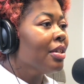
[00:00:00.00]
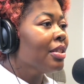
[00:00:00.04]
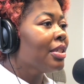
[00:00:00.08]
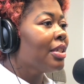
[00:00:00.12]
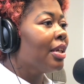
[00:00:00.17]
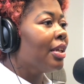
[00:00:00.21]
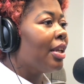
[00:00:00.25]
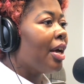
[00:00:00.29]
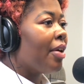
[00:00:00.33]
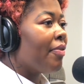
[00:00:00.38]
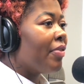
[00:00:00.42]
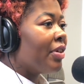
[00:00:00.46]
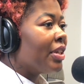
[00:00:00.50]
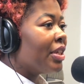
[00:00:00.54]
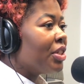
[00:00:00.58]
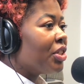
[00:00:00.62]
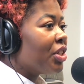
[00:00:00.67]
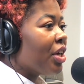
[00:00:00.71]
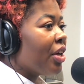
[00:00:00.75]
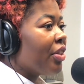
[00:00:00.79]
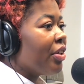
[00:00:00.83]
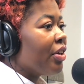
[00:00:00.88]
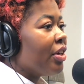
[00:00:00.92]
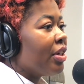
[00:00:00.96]
to love on
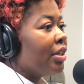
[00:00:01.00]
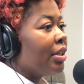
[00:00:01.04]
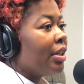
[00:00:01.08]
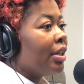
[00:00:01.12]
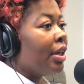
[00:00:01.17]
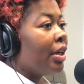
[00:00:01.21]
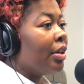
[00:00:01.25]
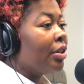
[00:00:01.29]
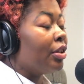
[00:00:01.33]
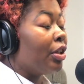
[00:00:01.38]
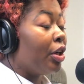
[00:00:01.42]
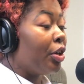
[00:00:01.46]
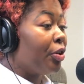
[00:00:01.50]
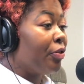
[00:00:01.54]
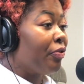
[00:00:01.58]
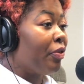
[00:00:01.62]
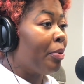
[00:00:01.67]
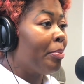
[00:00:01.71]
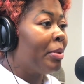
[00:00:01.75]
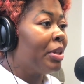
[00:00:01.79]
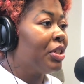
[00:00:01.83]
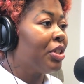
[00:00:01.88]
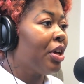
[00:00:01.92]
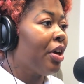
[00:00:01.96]
each other and learn
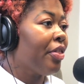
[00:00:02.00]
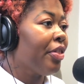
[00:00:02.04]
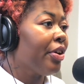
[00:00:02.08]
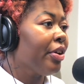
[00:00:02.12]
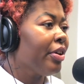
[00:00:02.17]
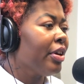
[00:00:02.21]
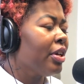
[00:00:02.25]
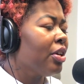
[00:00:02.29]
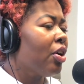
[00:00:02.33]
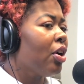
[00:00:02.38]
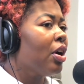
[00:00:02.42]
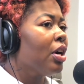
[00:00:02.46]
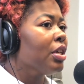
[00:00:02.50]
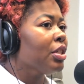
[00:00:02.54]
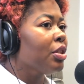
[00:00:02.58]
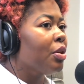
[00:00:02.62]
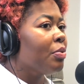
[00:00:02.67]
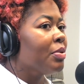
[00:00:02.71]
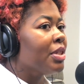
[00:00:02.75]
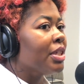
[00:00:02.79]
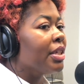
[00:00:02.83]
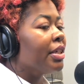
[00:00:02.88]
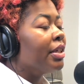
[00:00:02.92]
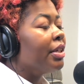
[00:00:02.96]
from each other, and
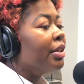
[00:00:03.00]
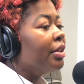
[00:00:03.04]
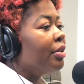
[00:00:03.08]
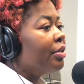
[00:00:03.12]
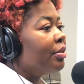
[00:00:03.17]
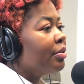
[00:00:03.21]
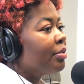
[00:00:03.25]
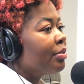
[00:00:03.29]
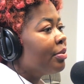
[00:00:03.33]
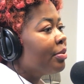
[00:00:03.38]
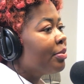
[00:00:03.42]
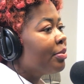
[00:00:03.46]
also to heal.